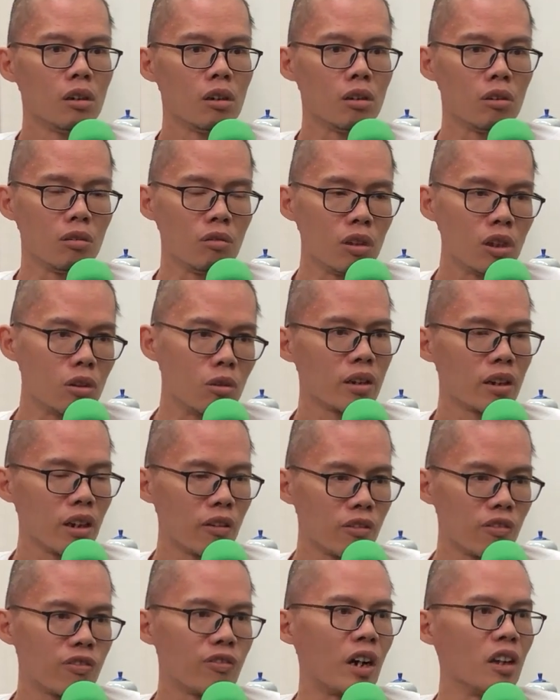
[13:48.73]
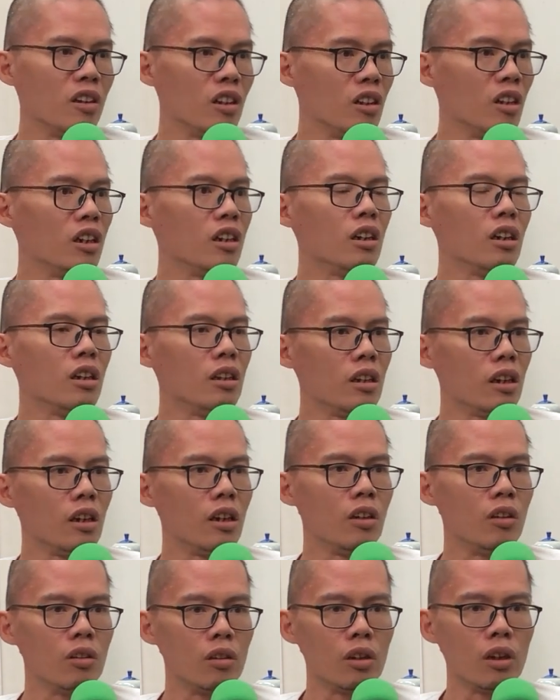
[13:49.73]
You need to keep funneling it
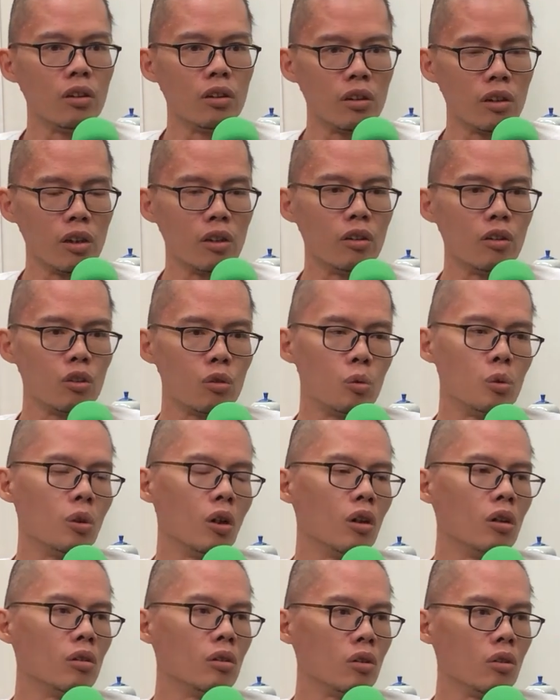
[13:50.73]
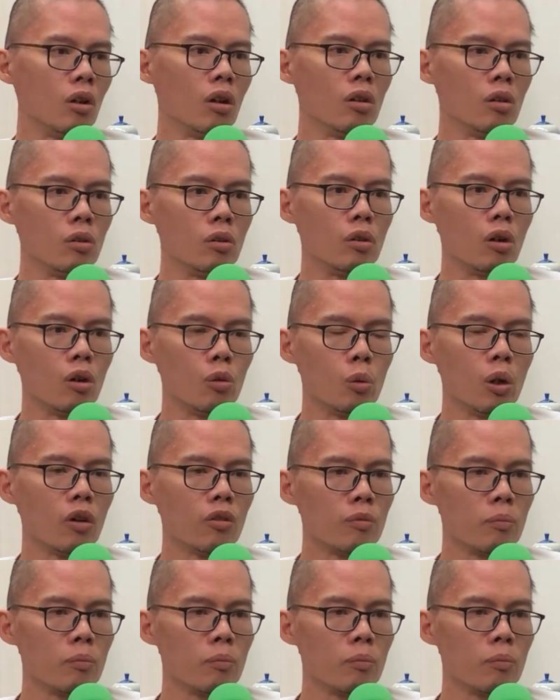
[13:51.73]
into your wealth.